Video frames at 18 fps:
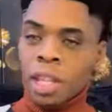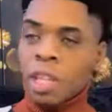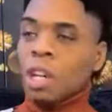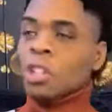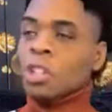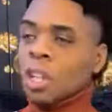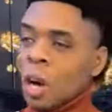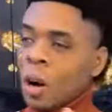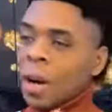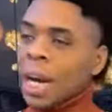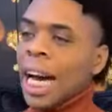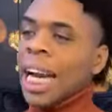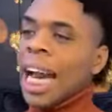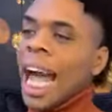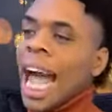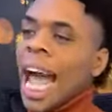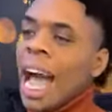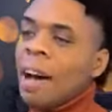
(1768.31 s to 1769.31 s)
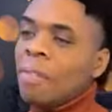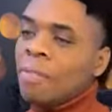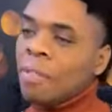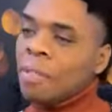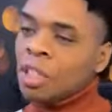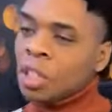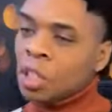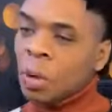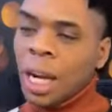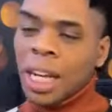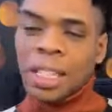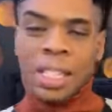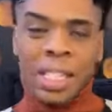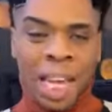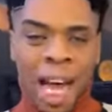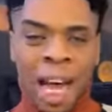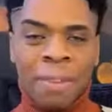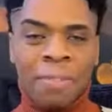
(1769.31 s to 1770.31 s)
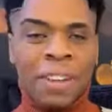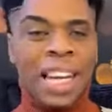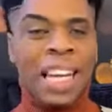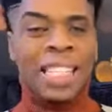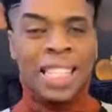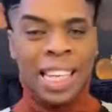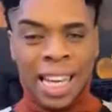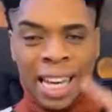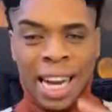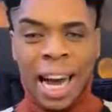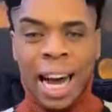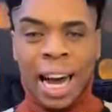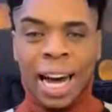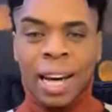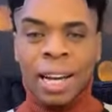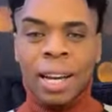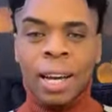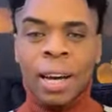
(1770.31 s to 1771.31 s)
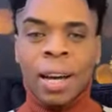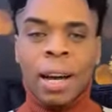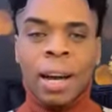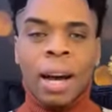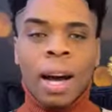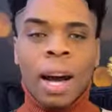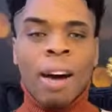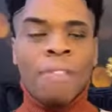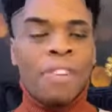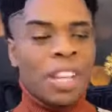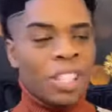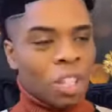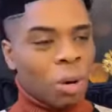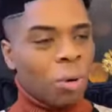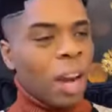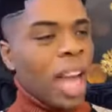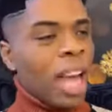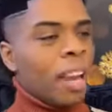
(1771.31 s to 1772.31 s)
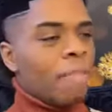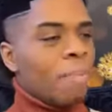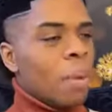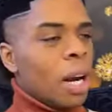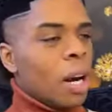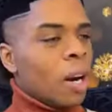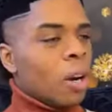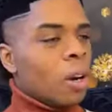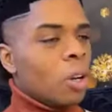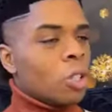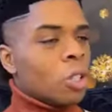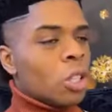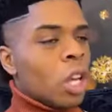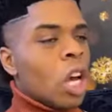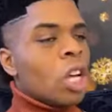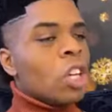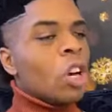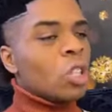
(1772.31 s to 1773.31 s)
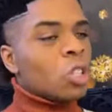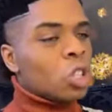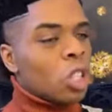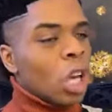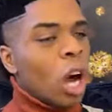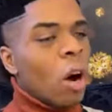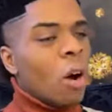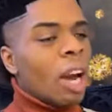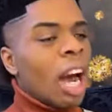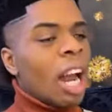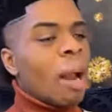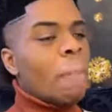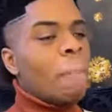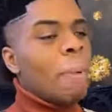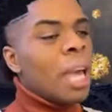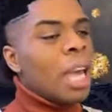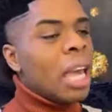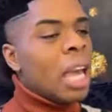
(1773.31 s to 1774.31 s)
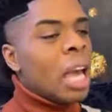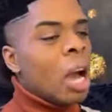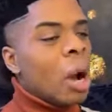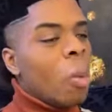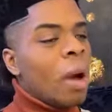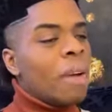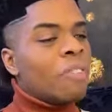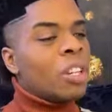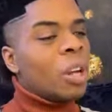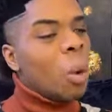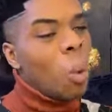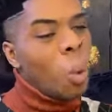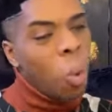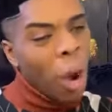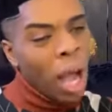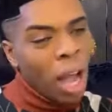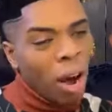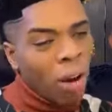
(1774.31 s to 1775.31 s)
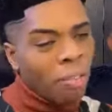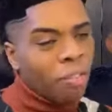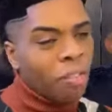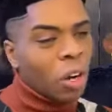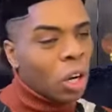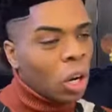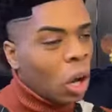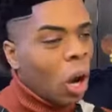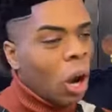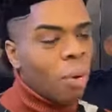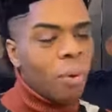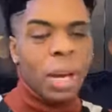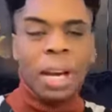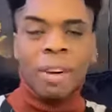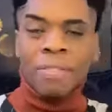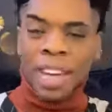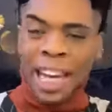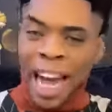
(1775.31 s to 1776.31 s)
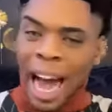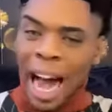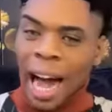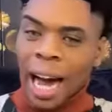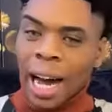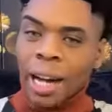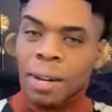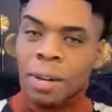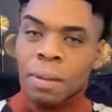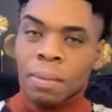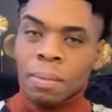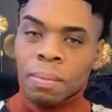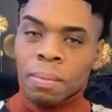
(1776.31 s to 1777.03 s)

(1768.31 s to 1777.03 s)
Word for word: Your soul gotta have trust, confidence in God of his creative miracles. Your soul gotta be with the wealth, glory of God